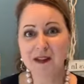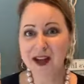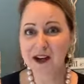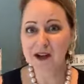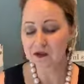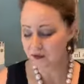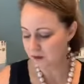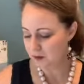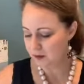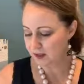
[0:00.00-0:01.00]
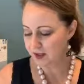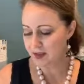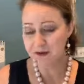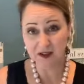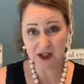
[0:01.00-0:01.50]
a lot of
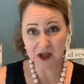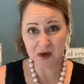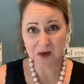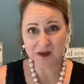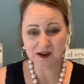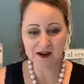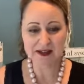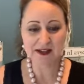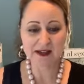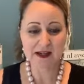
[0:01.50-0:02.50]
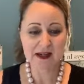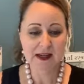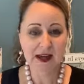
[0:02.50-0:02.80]
music and videos on it.